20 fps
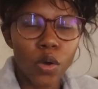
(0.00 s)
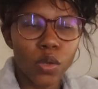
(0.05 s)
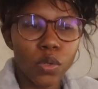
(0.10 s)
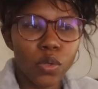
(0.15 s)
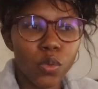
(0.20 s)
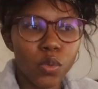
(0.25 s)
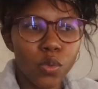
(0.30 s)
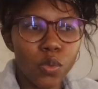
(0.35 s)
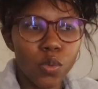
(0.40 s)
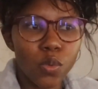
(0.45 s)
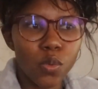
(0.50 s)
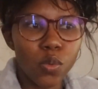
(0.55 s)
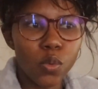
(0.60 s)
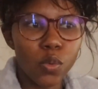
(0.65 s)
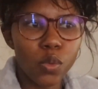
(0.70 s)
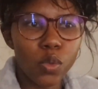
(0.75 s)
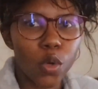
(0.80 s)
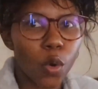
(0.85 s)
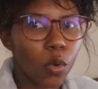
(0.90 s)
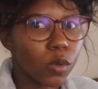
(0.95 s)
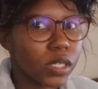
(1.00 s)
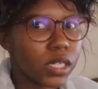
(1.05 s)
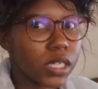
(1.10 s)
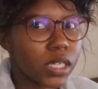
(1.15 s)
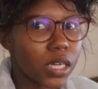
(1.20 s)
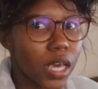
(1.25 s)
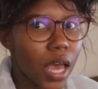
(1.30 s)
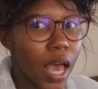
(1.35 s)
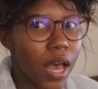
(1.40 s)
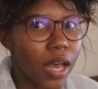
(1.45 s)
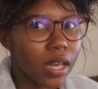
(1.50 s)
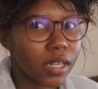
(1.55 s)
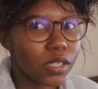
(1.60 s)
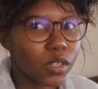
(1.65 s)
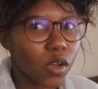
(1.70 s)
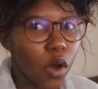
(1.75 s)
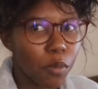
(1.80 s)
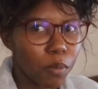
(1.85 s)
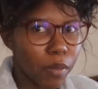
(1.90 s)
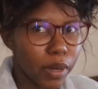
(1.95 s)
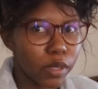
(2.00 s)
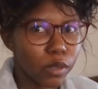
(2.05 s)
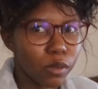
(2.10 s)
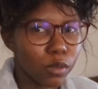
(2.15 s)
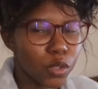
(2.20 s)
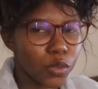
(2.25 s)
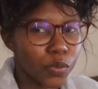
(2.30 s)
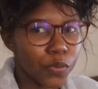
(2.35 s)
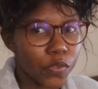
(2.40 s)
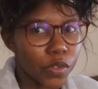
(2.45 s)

you don't see ads on my youtube